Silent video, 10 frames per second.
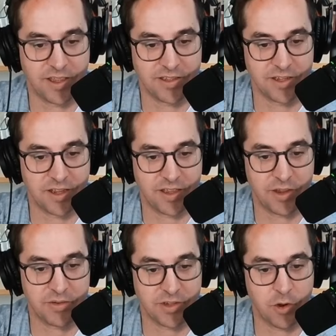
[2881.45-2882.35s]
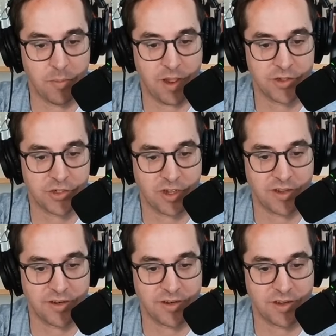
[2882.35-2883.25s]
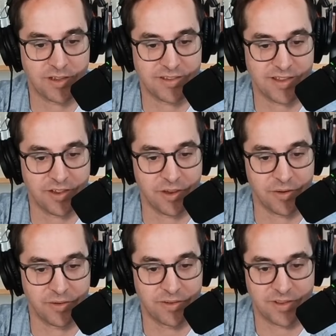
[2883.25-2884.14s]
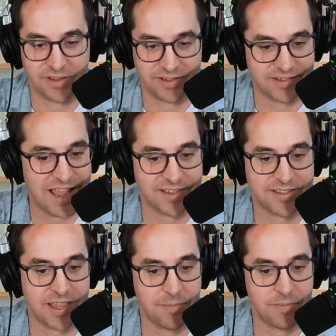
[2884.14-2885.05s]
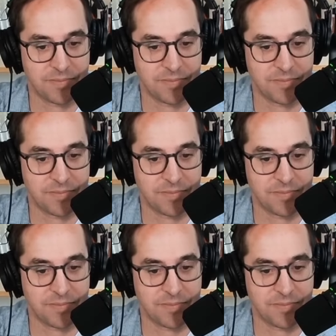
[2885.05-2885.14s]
it's an it was an homage on on Psycho, the exact same.